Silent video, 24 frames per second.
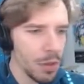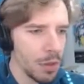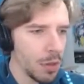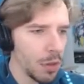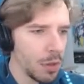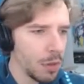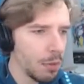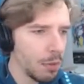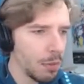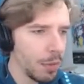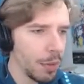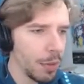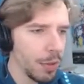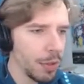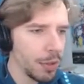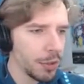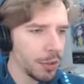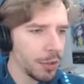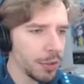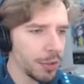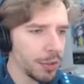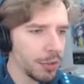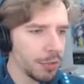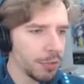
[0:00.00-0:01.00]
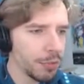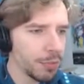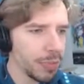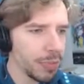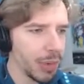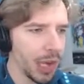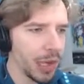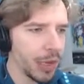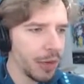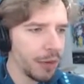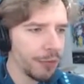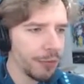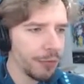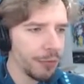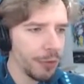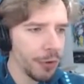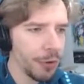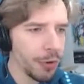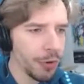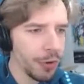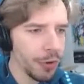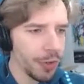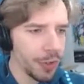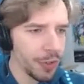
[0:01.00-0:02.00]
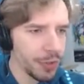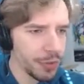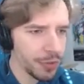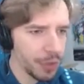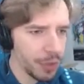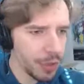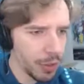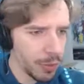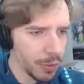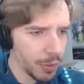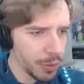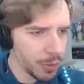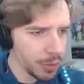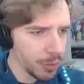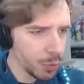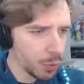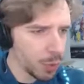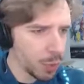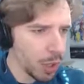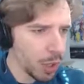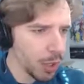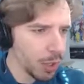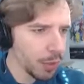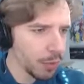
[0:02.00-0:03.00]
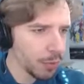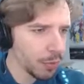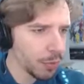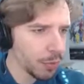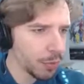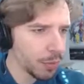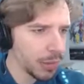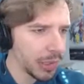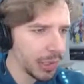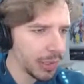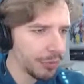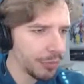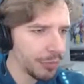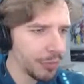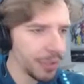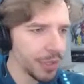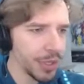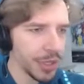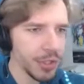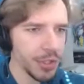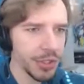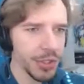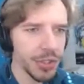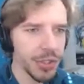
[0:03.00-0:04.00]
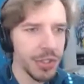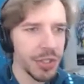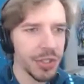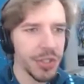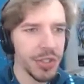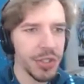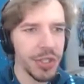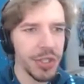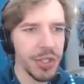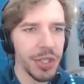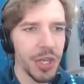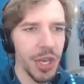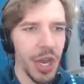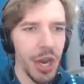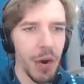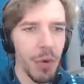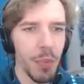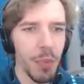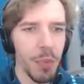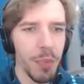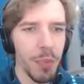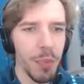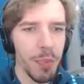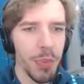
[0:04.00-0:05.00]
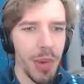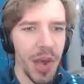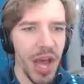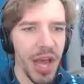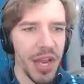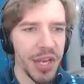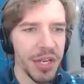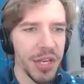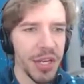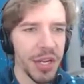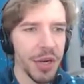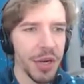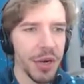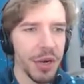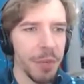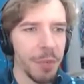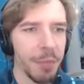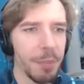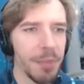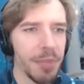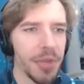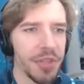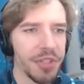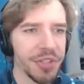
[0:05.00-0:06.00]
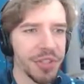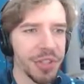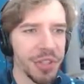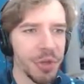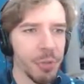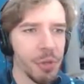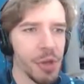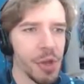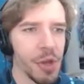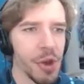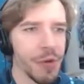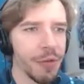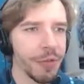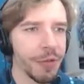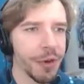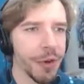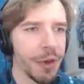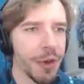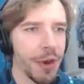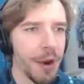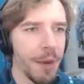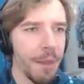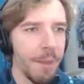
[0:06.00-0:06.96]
Maybe I'll just buy the third installment as well and do a playthrough in that just to see how mm-hmm. bad they are missing me over there.